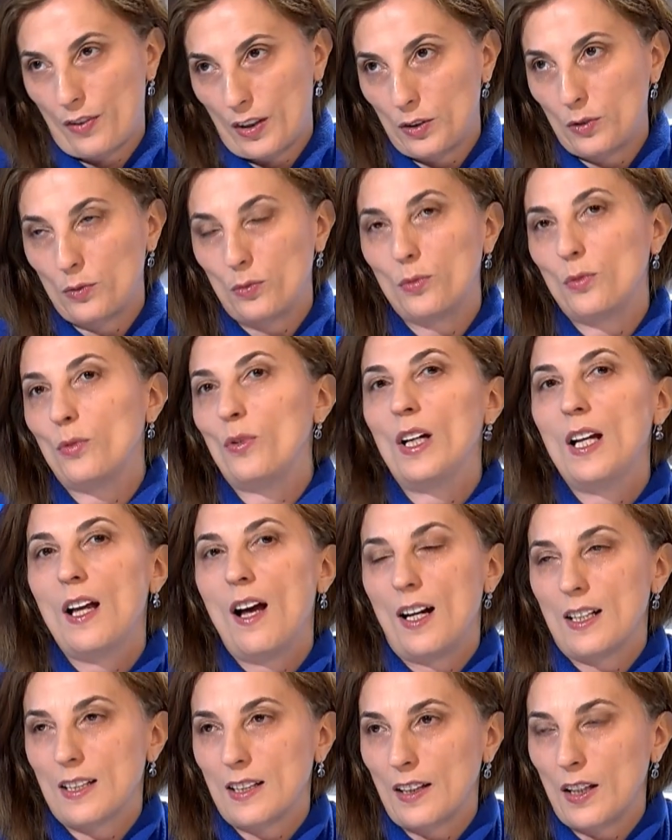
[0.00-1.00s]
One of the
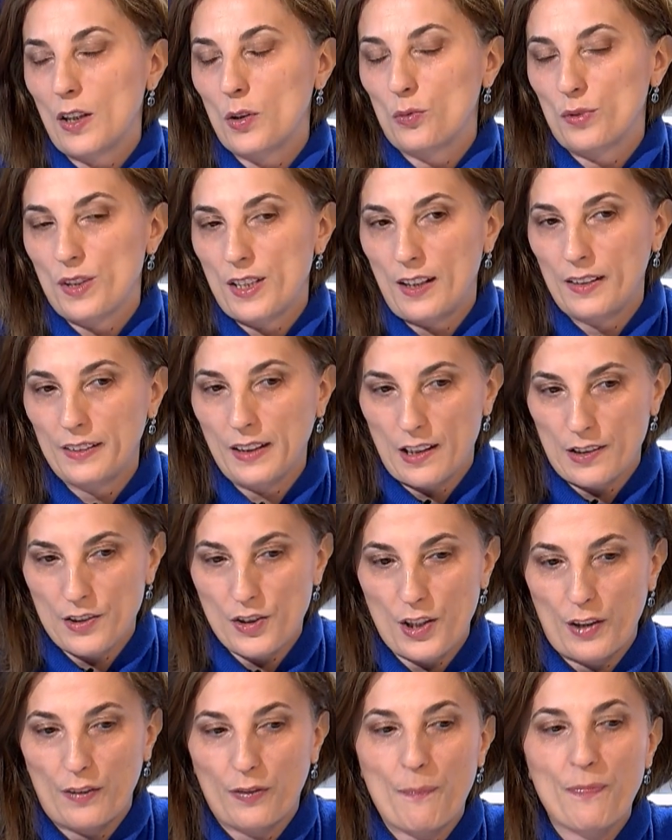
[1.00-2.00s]
main objectives is
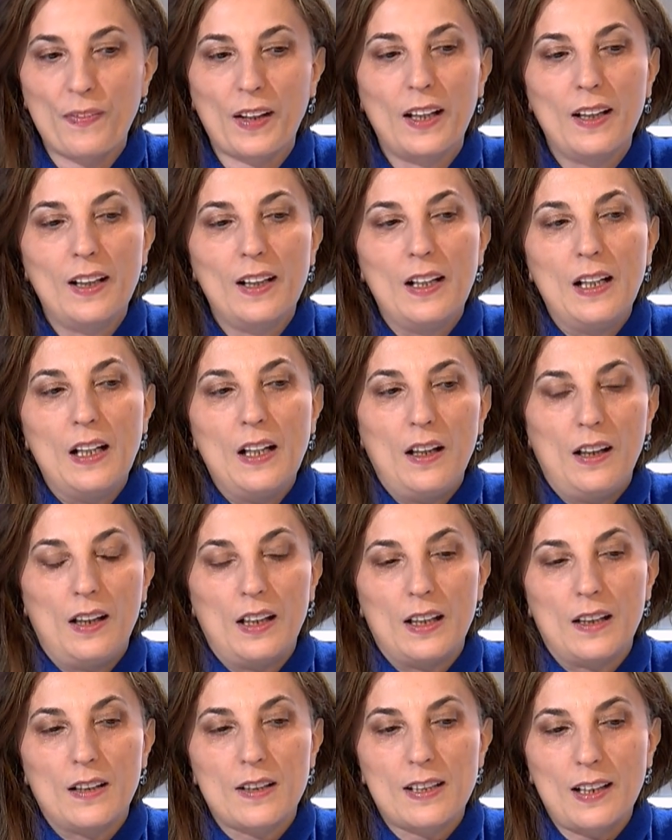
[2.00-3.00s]
preventing, for
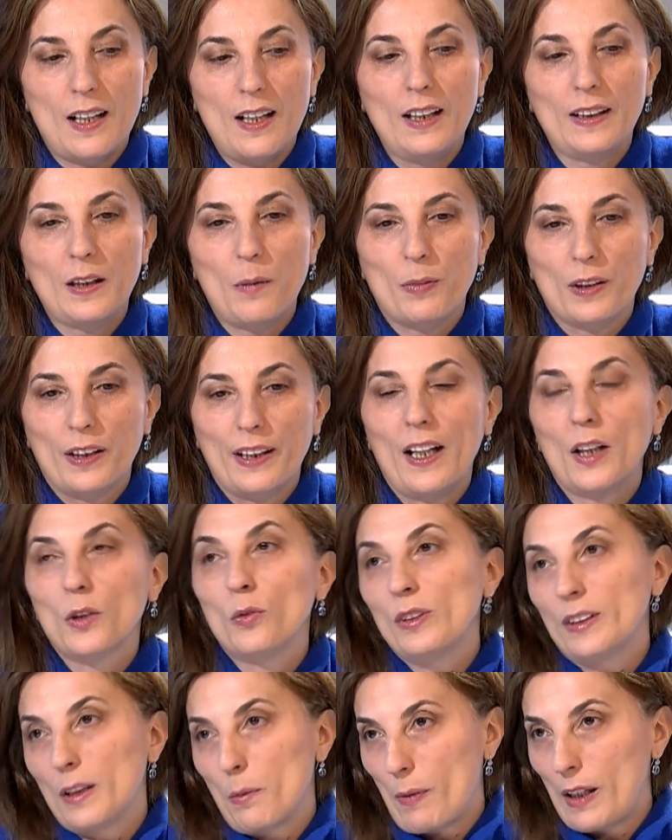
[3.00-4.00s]
example, money
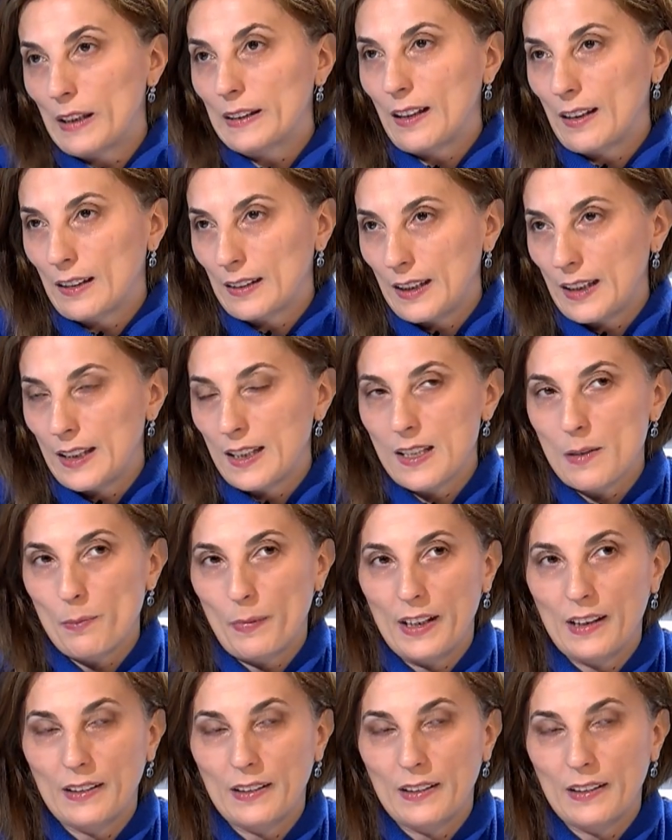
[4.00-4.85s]
laundering offenses.